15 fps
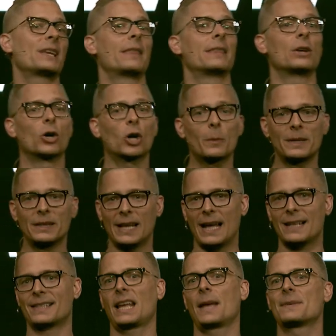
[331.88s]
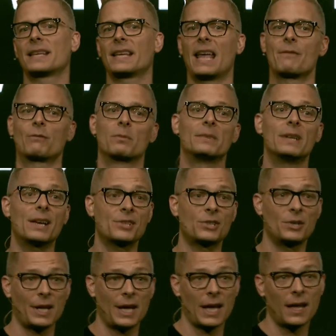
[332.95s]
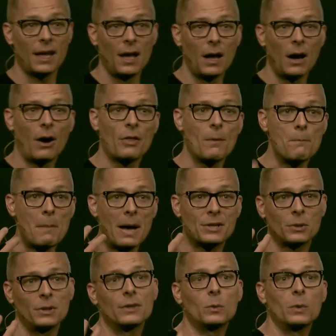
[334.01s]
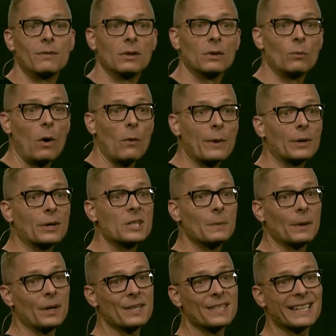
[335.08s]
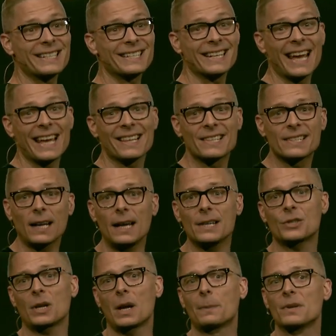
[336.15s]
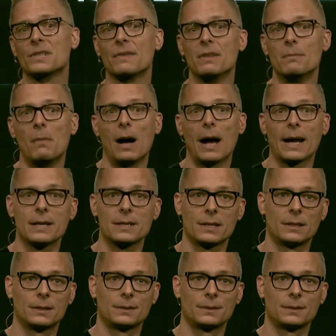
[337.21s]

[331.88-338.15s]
and the urban landscapes that came from yesterday are the mental equivalent of what we are experiencing today, the skyscrapers of the mind.